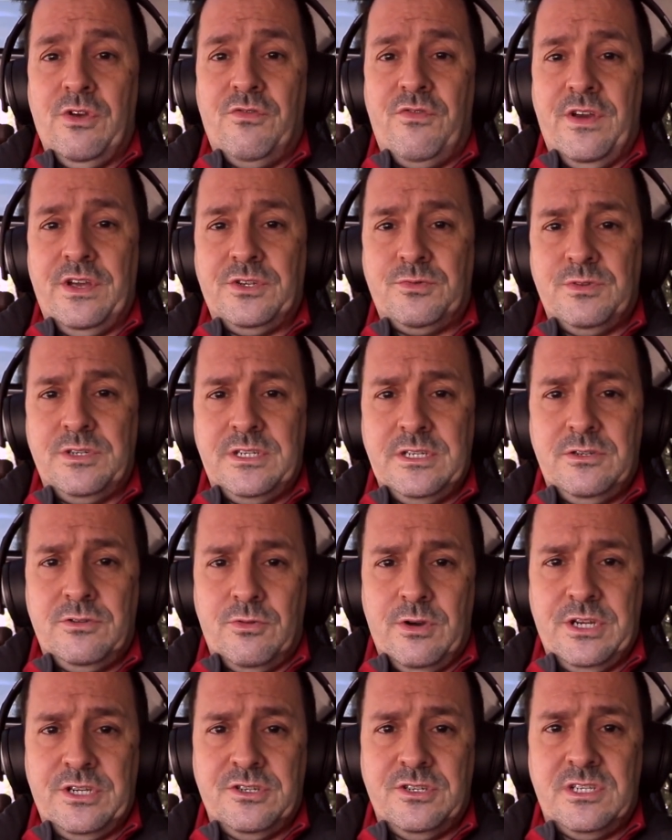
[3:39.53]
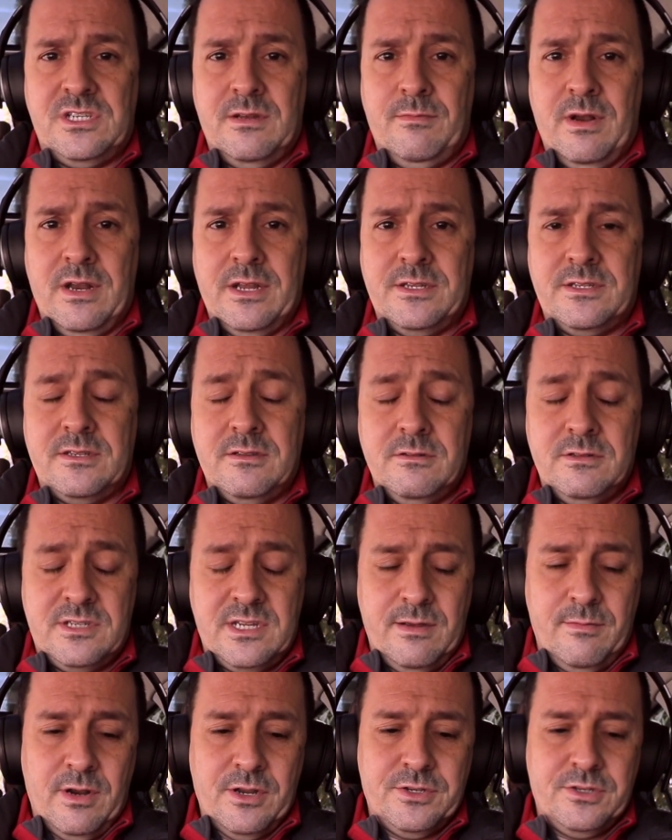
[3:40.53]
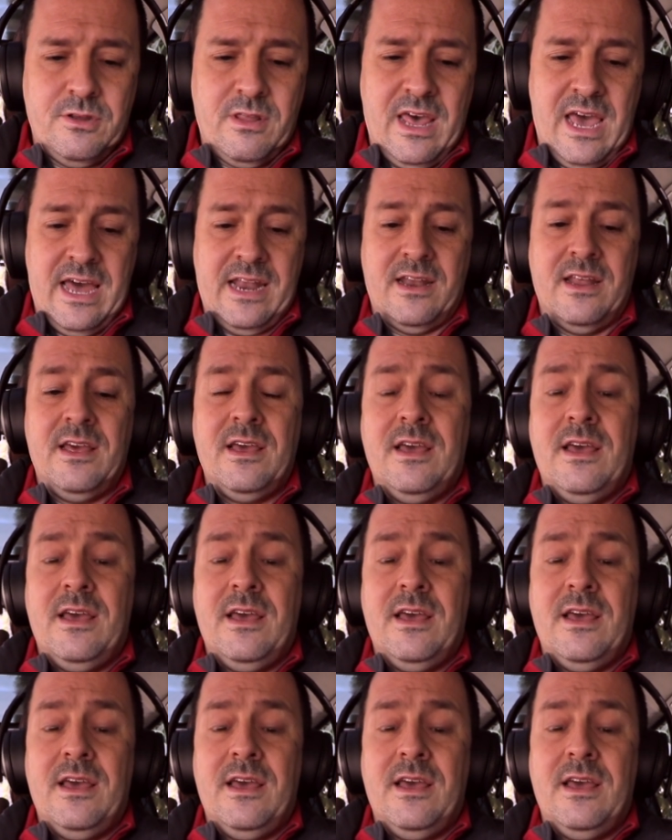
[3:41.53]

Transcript: you're faced with situations similar, similar to that.